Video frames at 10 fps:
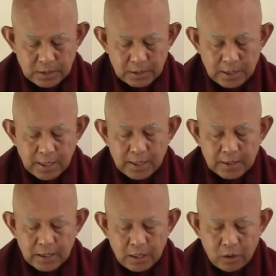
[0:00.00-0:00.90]
And
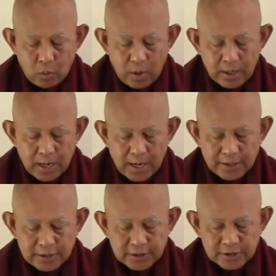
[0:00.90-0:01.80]
what are
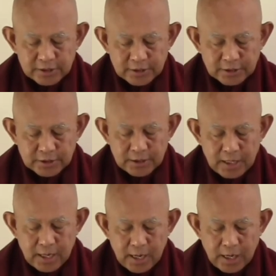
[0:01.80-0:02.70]
the 6
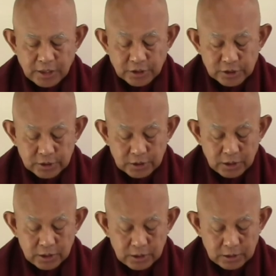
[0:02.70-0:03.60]

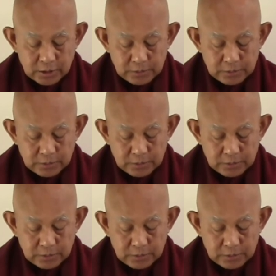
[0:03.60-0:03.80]
external?